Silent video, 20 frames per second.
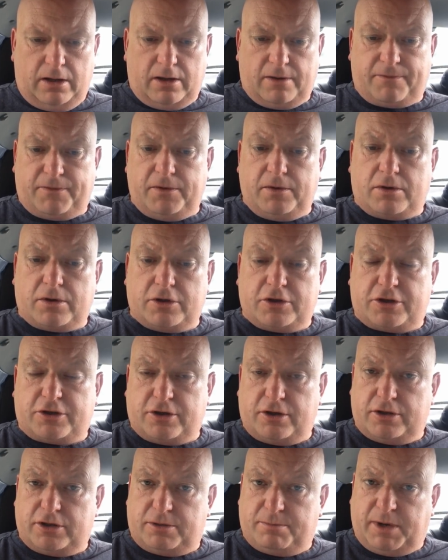a few
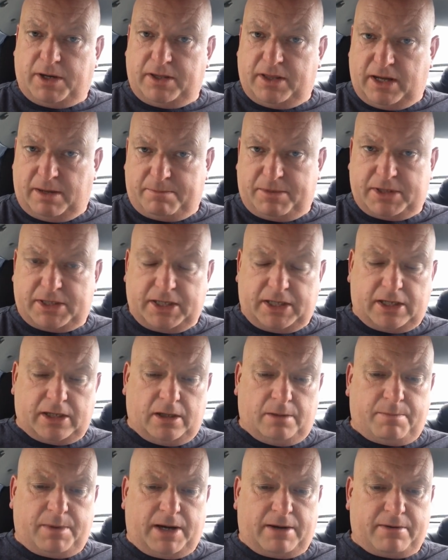concerns about that
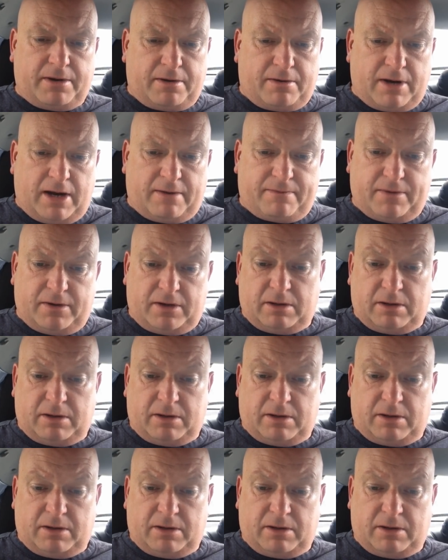particular paragraph,